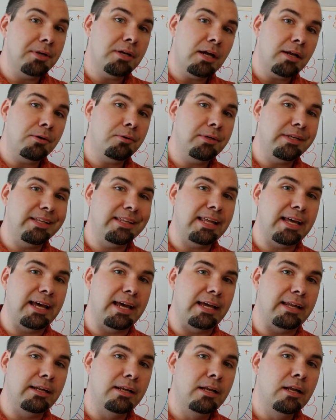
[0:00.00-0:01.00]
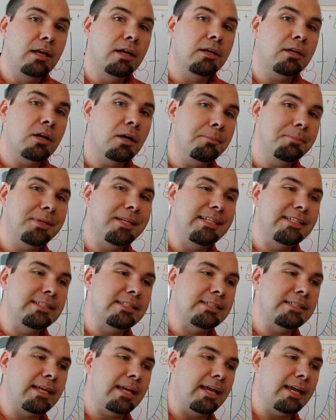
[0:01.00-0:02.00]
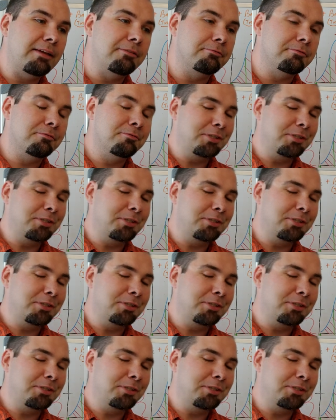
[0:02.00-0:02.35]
But not only that, companies can